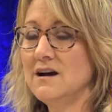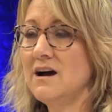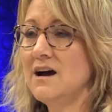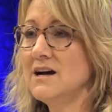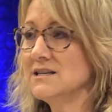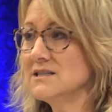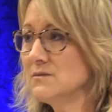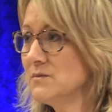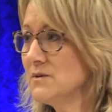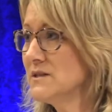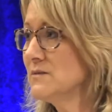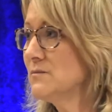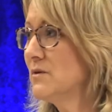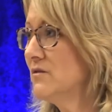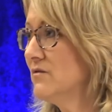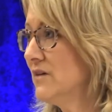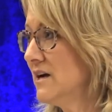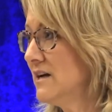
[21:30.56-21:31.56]
Hospice
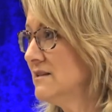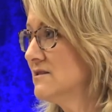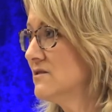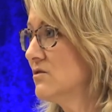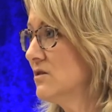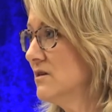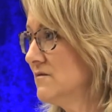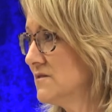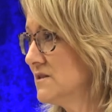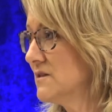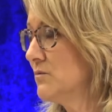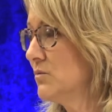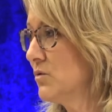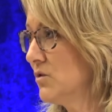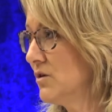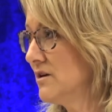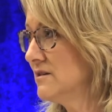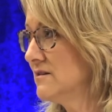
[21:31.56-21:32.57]
provides grief
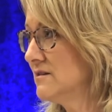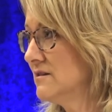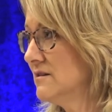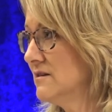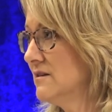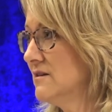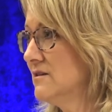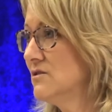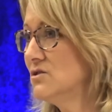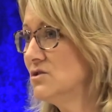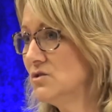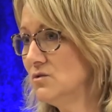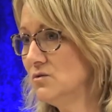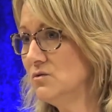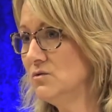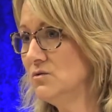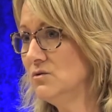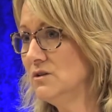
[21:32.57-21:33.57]
support
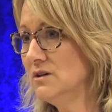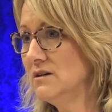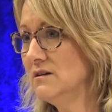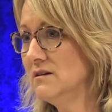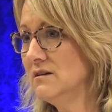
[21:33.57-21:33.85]
to